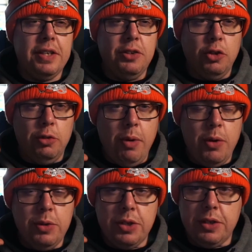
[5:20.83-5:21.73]
is
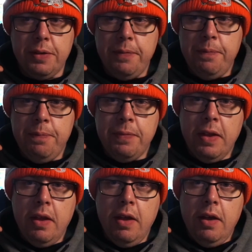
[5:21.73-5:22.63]
almost
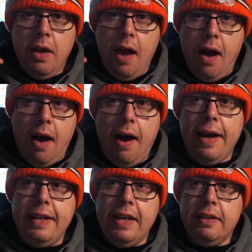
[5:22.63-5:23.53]

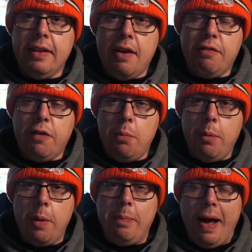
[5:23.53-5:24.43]
hiding that from
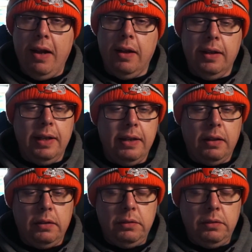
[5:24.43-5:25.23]
my palate a little.